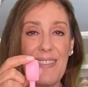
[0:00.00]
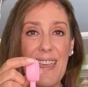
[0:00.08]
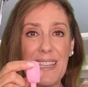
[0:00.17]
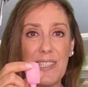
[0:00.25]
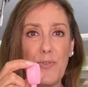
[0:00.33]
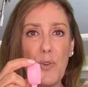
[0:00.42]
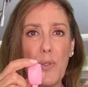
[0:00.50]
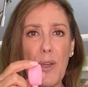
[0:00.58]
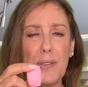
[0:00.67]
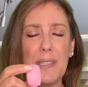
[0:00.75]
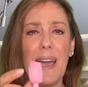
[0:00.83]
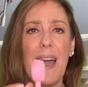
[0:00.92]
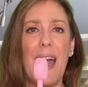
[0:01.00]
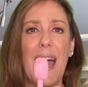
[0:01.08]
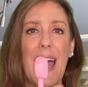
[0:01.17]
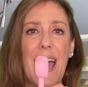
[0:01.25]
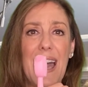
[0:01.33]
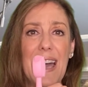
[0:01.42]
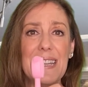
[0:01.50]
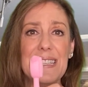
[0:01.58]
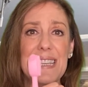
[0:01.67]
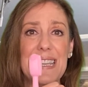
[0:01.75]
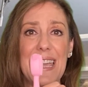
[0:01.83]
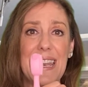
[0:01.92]
that's for those hard
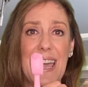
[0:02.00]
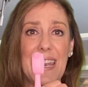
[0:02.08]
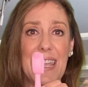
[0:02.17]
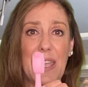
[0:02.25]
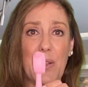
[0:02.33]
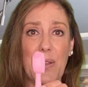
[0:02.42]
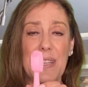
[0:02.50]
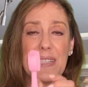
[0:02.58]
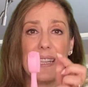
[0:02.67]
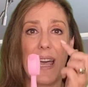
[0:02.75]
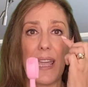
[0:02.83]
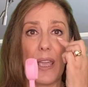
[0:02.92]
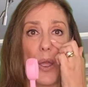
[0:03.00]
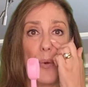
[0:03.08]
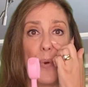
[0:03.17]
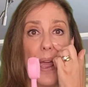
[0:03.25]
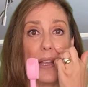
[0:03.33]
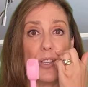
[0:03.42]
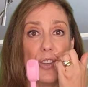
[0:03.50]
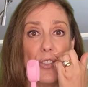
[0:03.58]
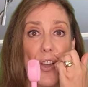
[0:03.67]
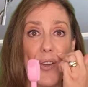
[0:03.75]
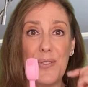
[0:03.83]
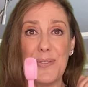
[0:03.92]
to get at areas like around your
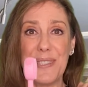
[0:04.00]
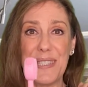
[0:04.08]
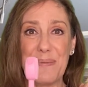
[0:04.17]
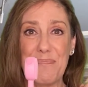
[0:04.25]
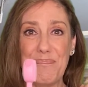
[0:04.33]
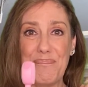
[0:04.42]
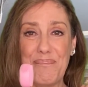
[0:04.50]
nose.